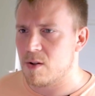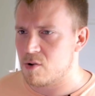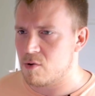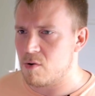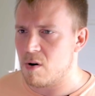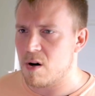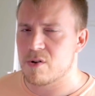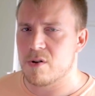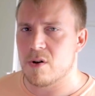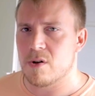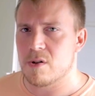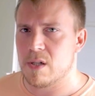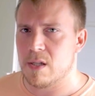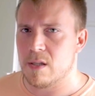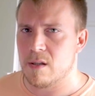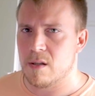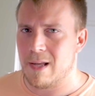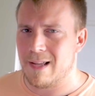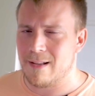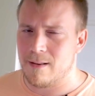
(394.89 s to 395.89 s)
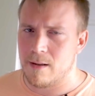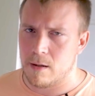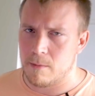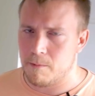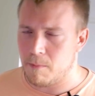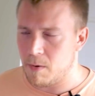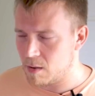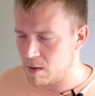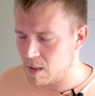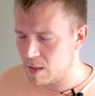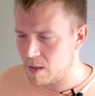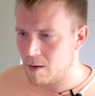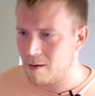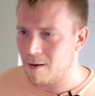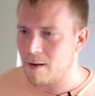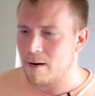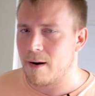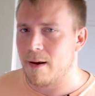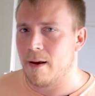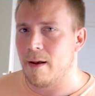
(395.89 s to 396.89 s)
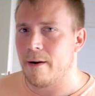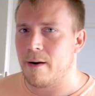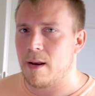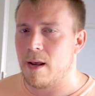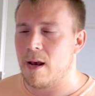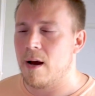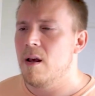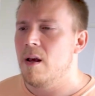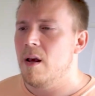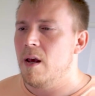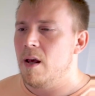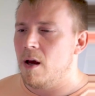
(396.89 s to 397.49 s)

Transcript: structures in the particular area,